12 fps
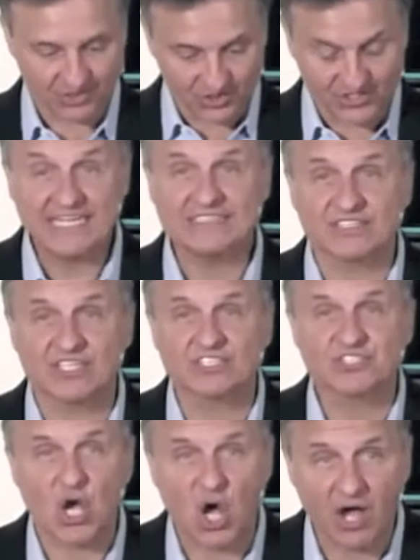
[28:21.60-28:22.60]

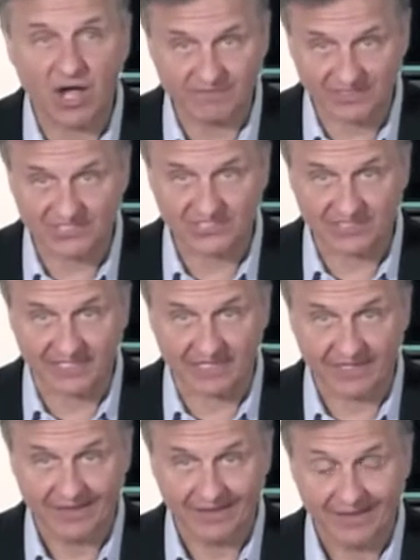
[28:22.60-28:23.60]
Jesus
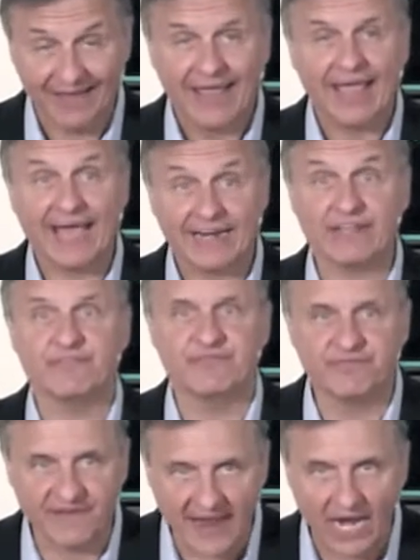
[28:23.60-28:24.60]
obviously had a
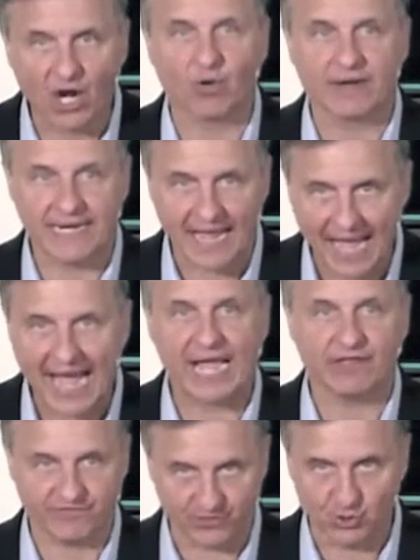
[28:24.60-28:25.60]
very
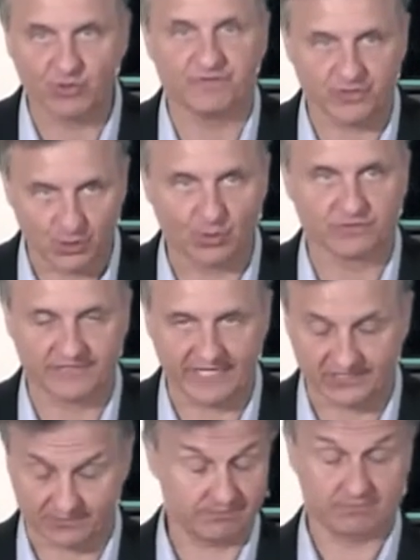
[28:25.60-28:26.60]
high view of the Old
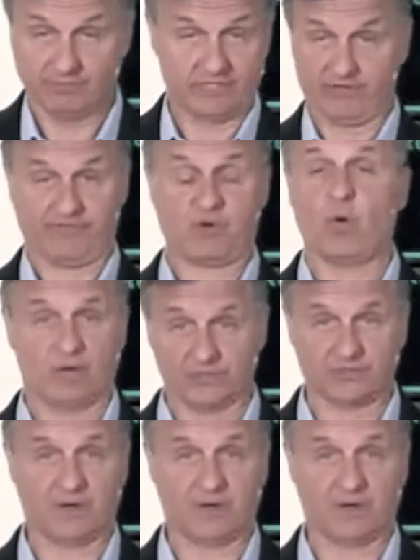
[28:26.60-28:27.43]
Testament, but of course,